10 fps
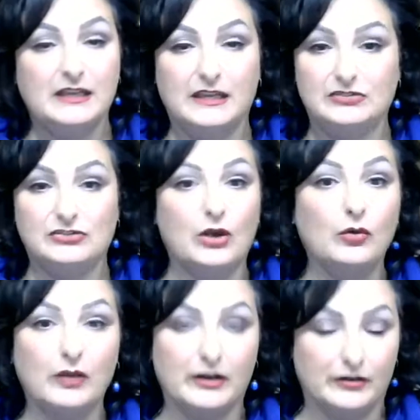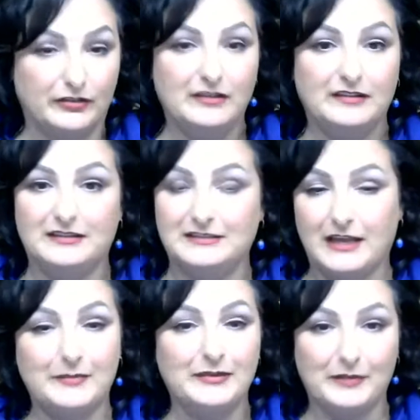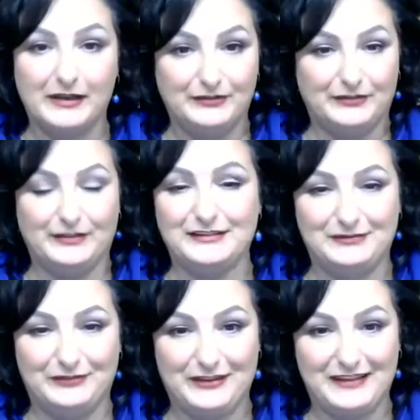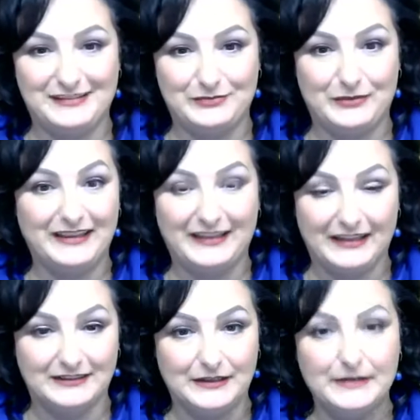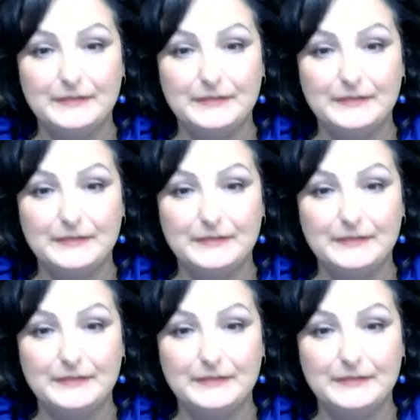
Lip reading: is so worth the time and the money for this weekend.